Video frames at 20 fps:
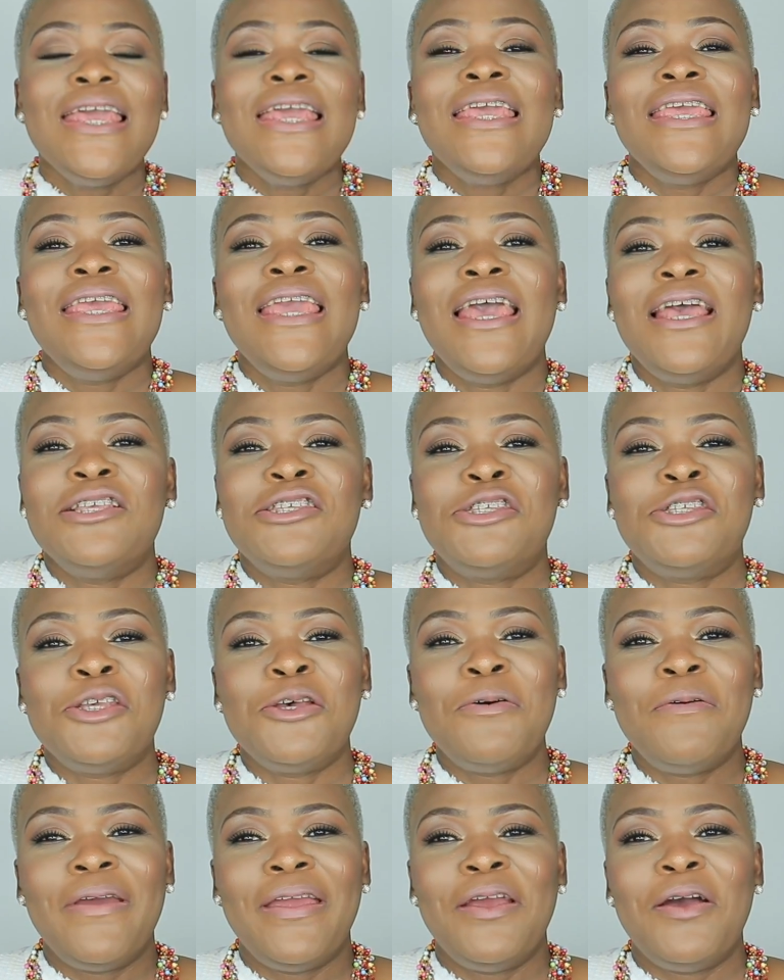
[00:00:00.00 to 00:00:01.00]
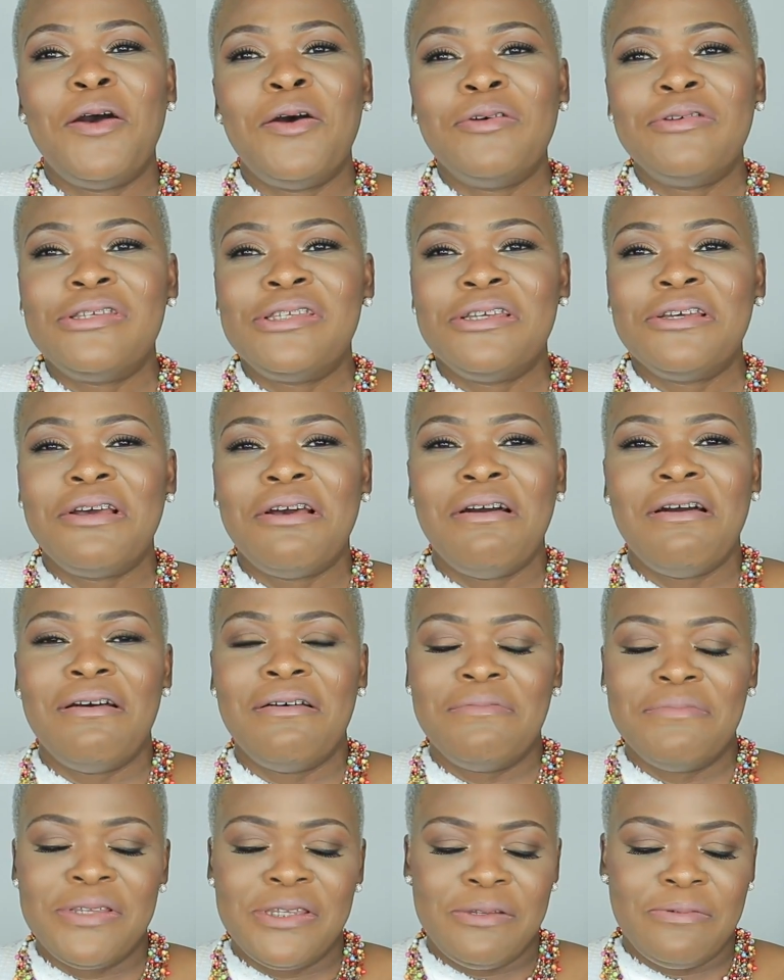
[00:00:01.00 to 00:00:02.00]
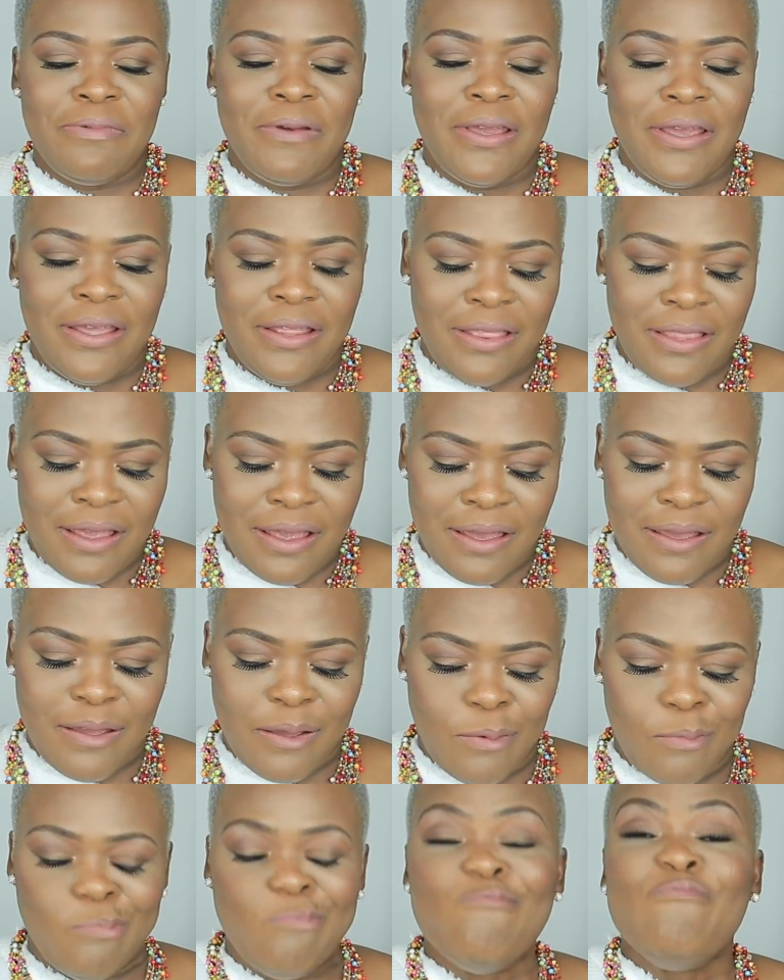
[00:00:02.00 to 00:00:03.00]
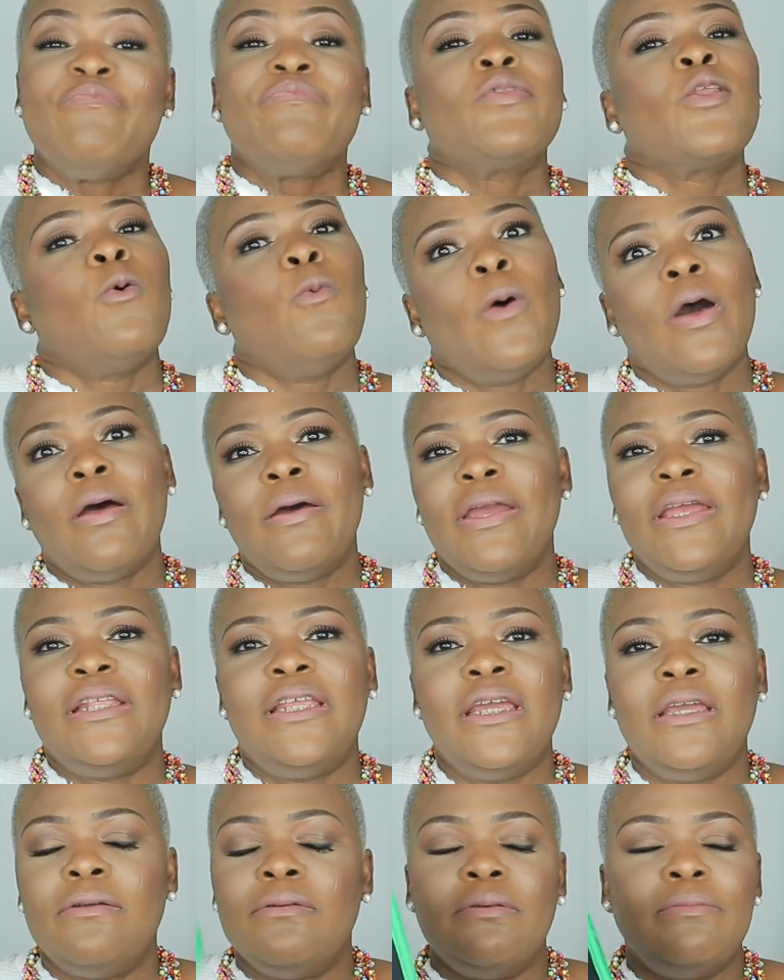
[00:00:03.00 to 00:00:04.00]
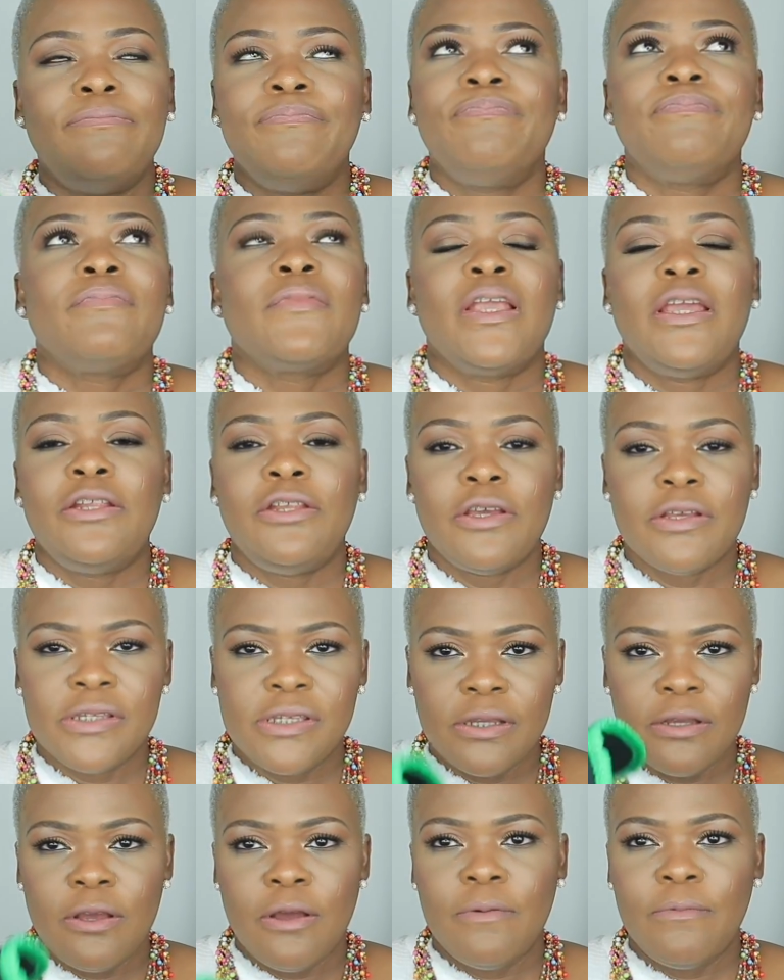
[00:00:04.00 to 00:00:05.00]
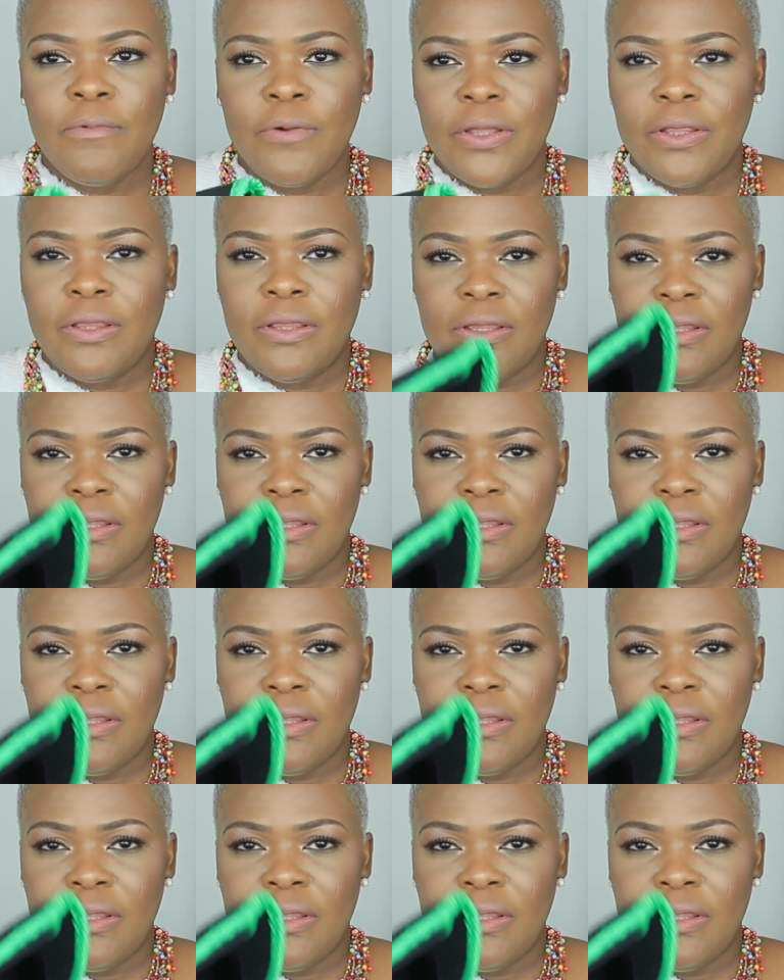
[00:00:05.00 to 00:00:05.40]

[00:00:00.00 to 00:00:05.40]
Yes, so it also comes with well, it doesn't come with